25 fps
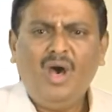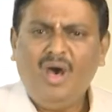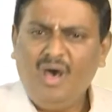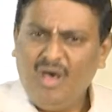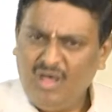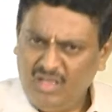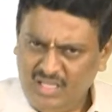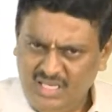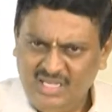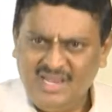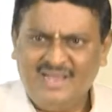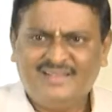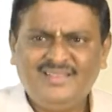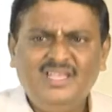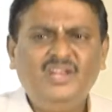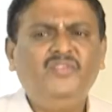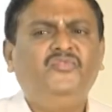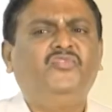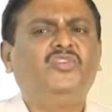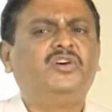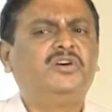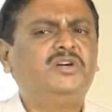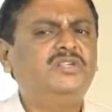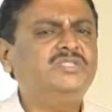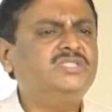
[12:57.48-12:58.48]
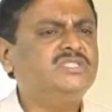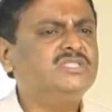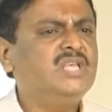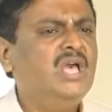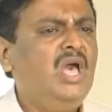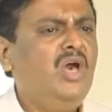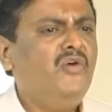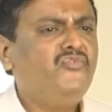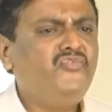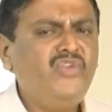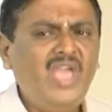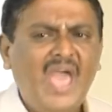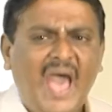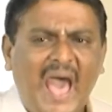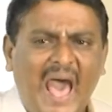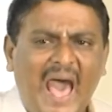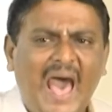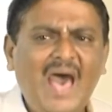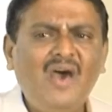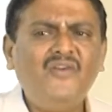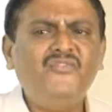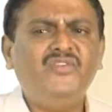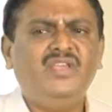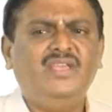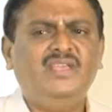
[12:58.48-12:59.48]
In other words, we
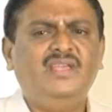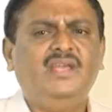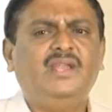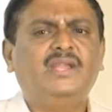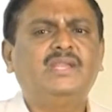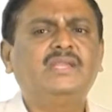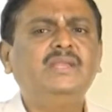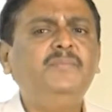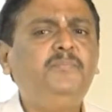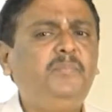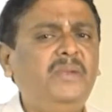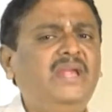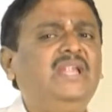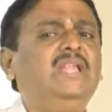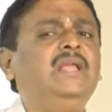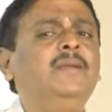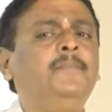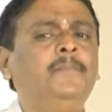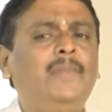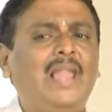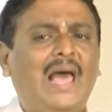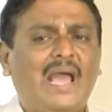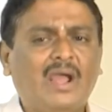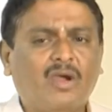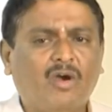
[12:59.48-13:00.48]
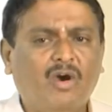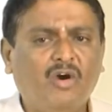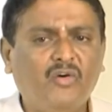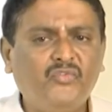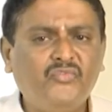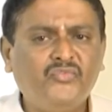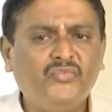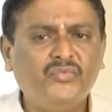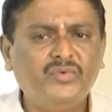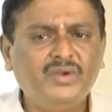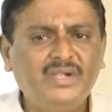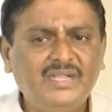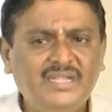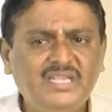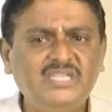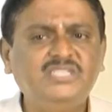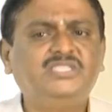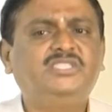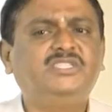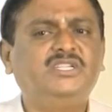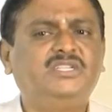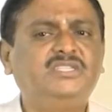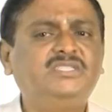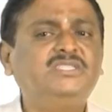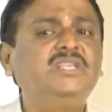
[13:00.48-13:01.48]
have a repeating block of
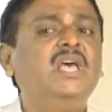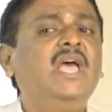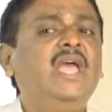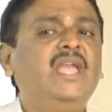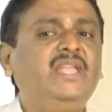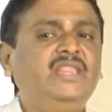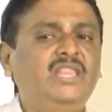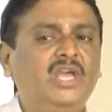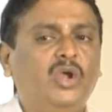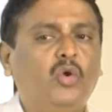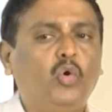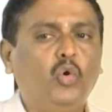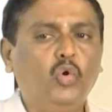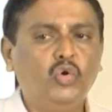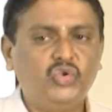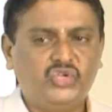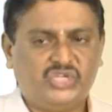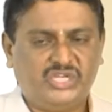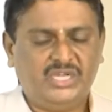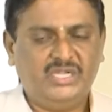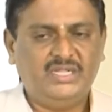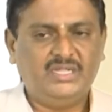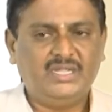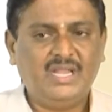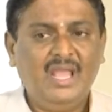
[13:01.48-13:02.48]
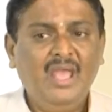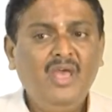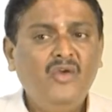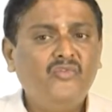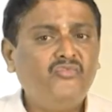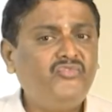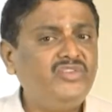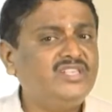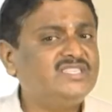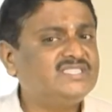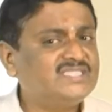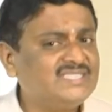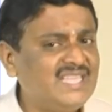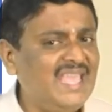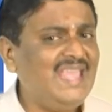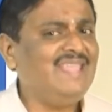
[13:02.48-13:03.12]
digits in the quotient. We say